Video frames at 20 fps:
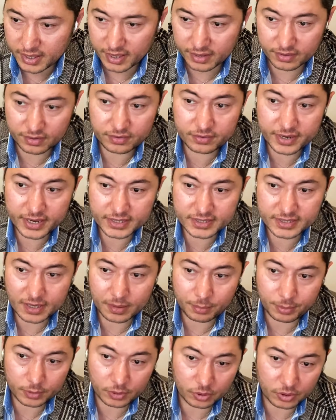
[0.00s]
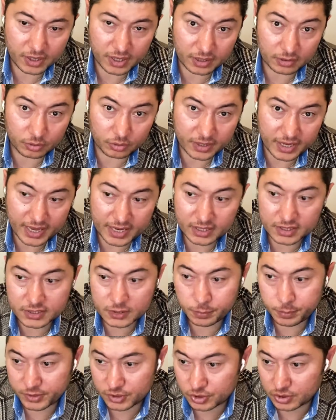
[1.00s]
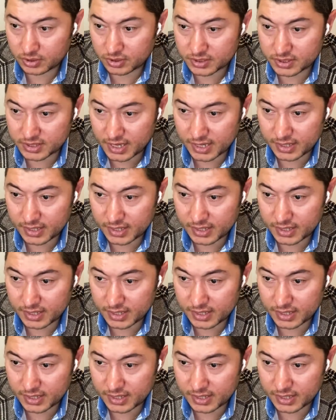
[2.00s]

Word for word: Another example you can look at is specialist